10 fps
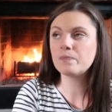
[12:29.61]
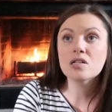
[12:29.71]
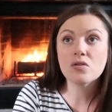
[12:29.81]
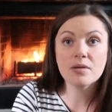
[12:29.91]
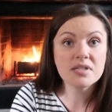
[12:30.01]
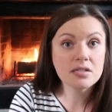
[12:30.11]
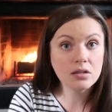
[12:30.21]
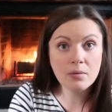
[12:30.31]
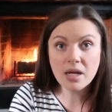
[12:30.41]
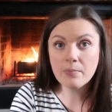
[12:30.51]
So I'm
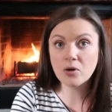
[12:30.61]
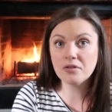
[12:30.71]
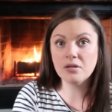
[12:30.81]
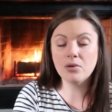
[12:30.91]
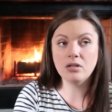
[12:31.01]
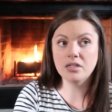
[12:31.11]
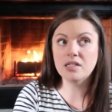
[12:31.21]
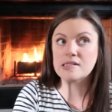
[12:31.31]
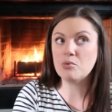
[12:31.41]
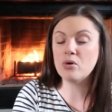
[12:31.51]
still on my birthing ball at
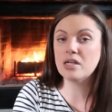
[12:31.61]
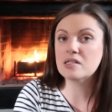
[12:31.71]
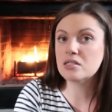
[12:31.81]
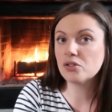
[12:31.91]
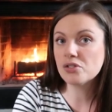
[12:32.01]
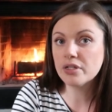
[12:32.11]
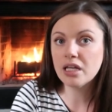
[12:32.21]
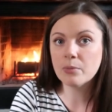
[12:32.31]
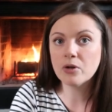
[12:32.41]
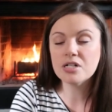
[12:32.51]
this point, still doing
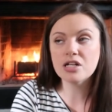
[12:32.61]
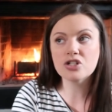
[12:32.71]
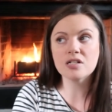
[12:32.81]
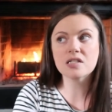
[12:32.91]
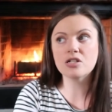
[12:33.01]
hip rotations.